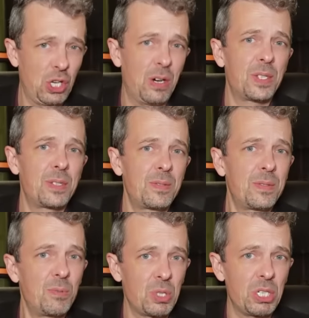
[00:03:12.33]
shot
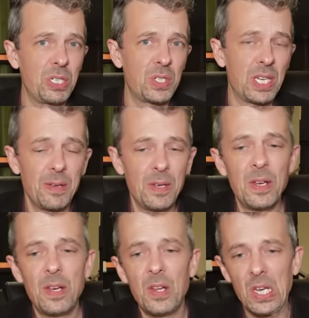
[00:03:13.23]
was an Uzi.
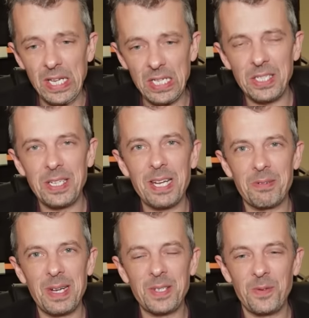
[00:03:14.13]
Nice
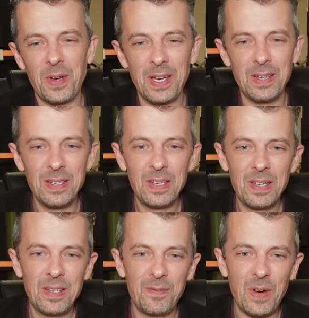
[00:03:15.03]
sedate rate of fire.
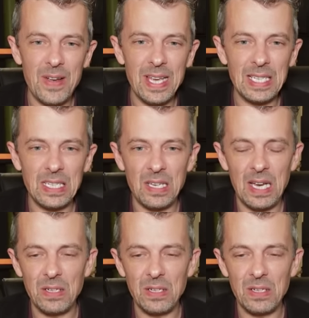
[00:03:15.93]
Very easy to